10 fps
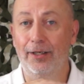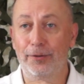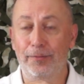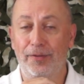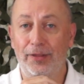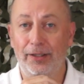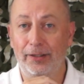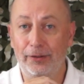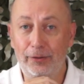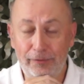hope
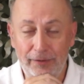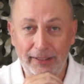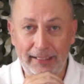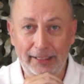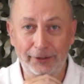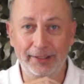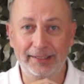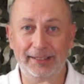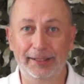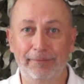that you'll find it
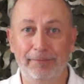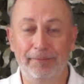interesting.